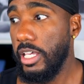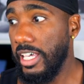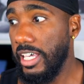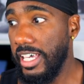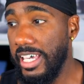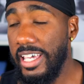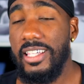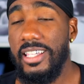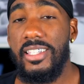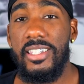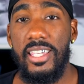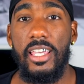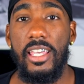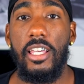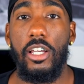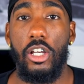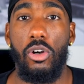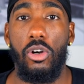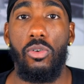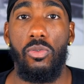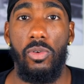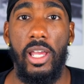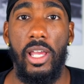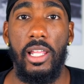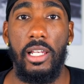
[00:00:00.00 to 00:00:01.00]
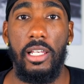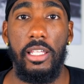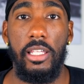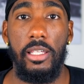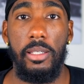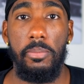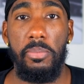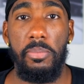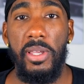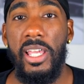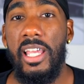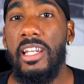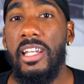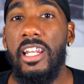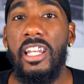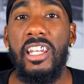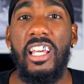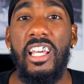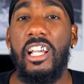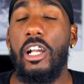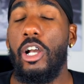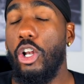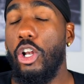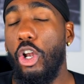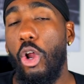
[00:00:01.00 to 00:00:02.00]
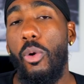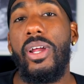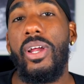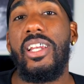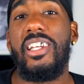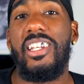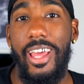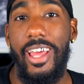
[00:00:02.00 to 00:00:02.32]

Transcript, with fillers: eating correctly, being in a caloric